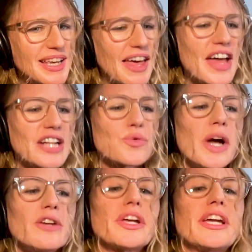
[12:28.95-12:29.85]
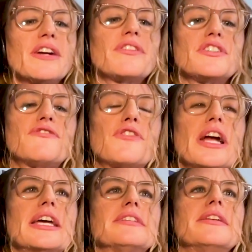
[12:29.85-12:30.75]
And that's why you'll hear this
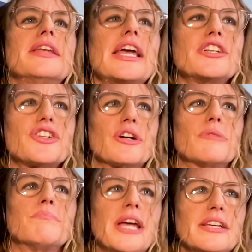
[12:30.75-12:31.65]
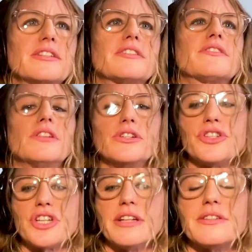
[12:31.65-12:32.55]
phrase, nature-based
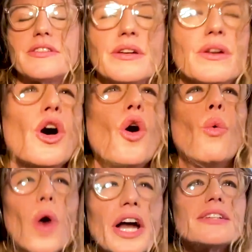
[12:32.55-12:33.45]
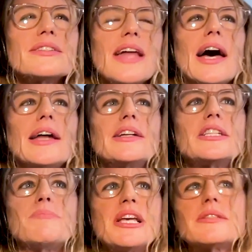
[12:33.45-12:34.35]
solutions. And what is that?
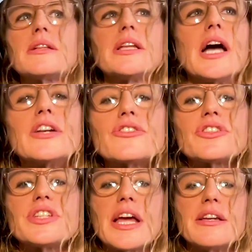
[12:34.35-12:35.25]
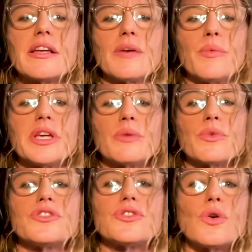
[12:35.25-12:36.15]
It's basically understanding that we can
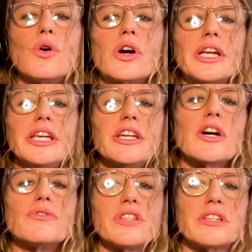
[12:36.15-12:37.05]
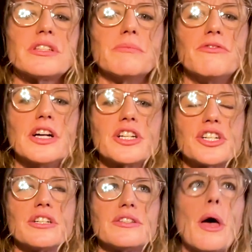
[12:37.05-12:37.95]
restore ecosystem functions